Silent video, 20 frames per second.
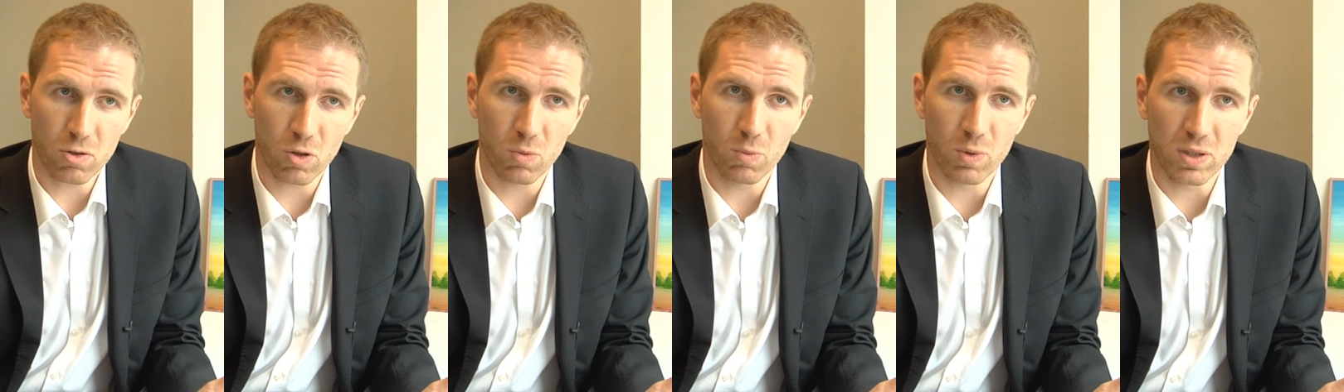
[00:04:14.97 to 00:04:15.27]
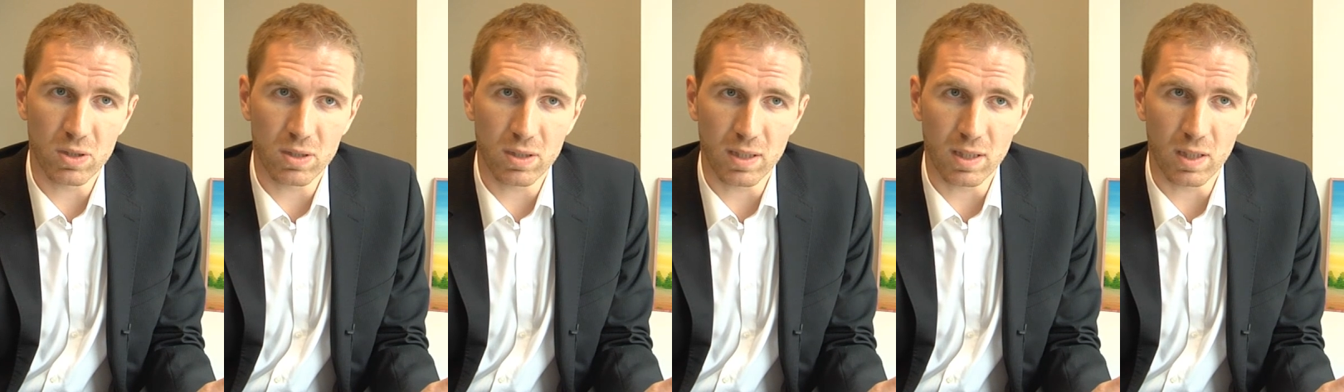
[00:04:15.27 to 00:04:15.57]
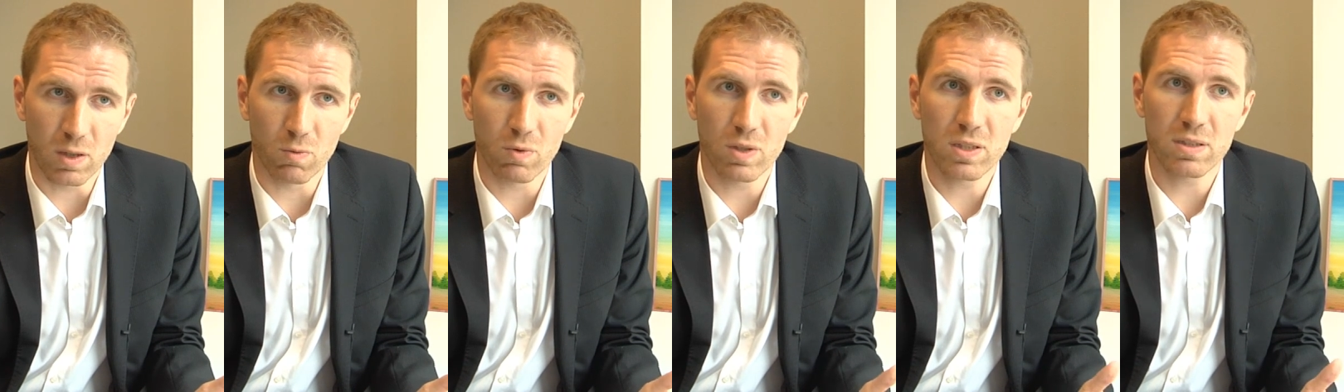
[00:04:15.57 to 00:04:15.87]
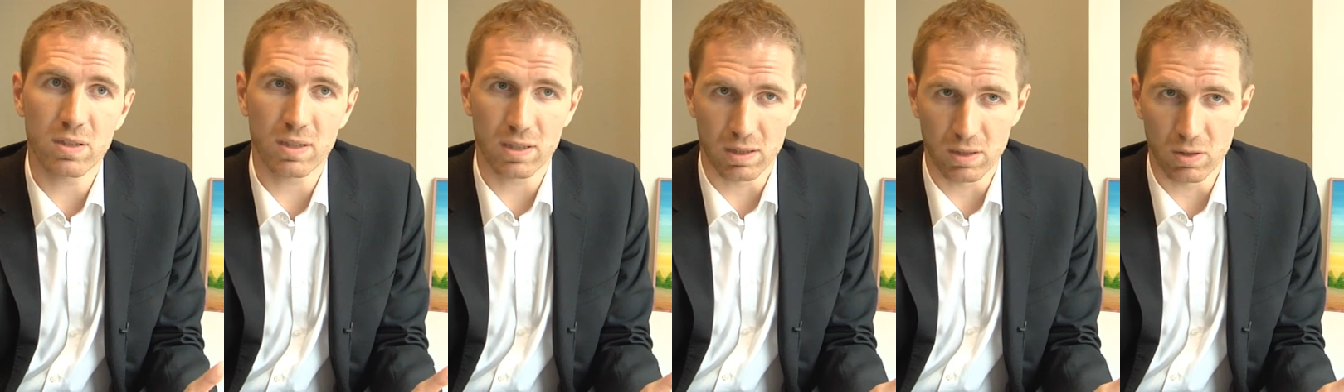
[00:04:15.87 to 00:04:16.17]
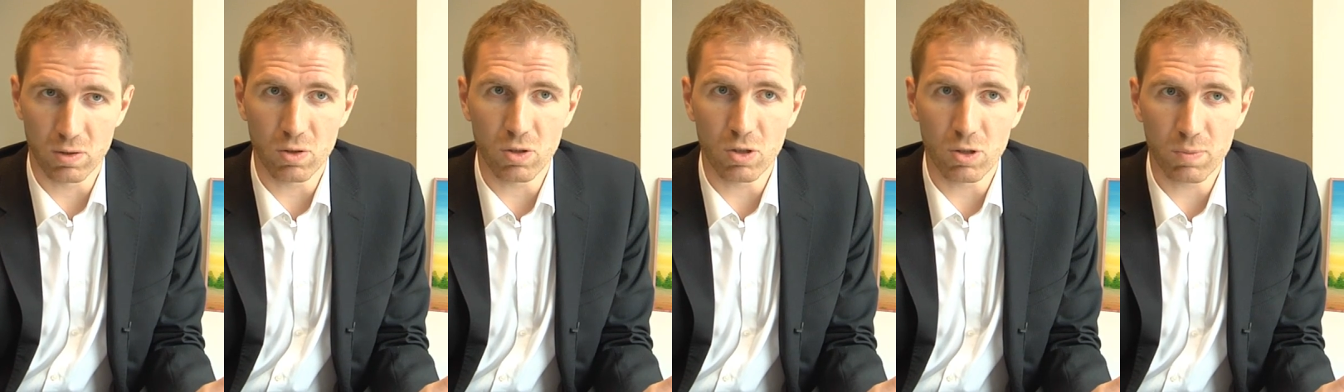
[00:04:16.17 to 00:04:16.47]
committee
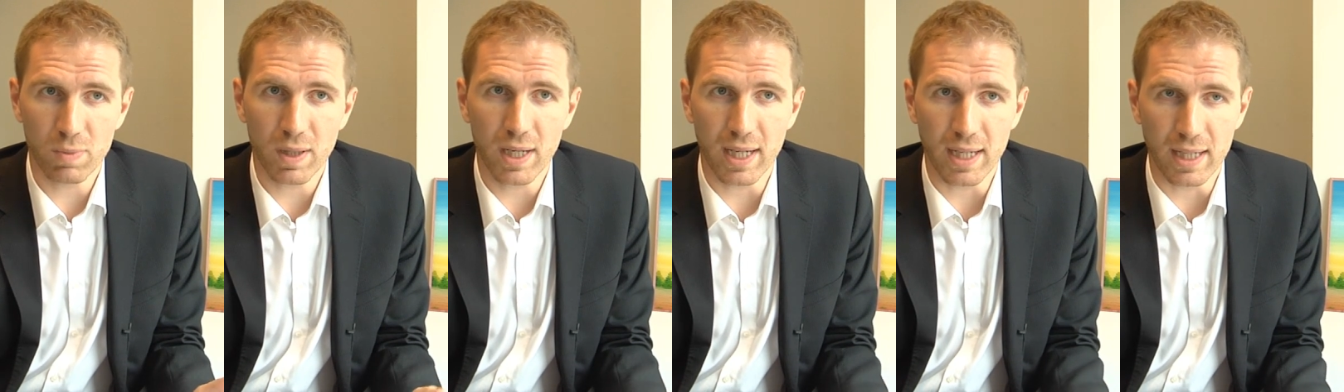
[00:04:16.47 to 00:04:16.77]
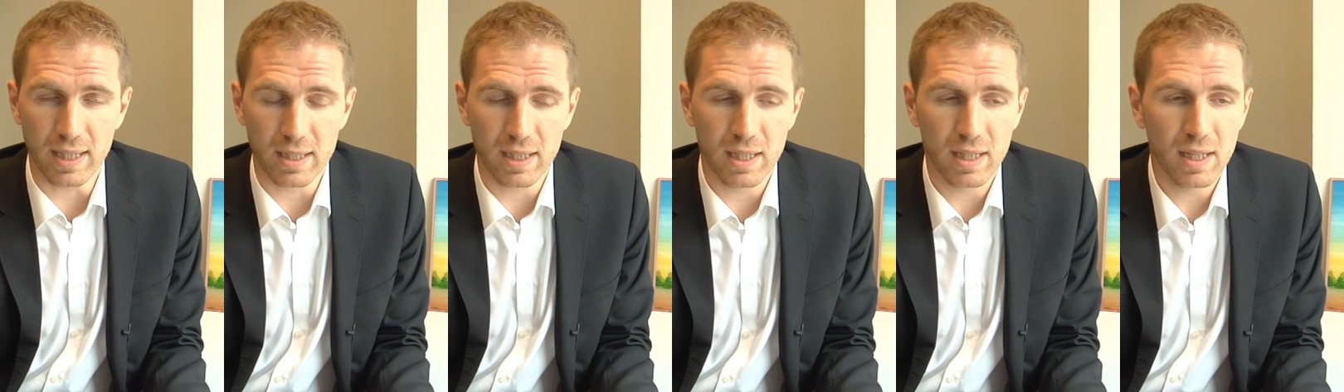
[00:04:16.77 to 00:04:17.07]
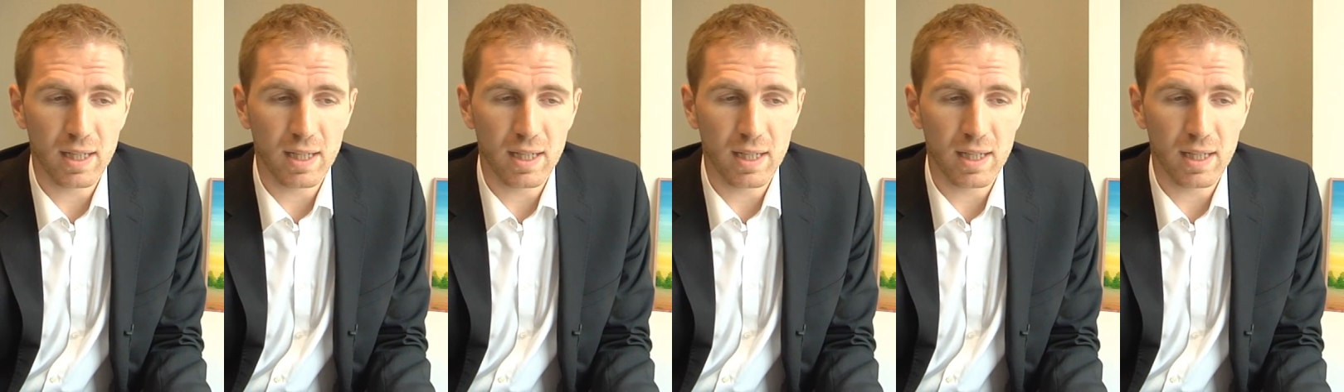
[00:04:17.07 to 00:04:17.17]
within EuropeAid.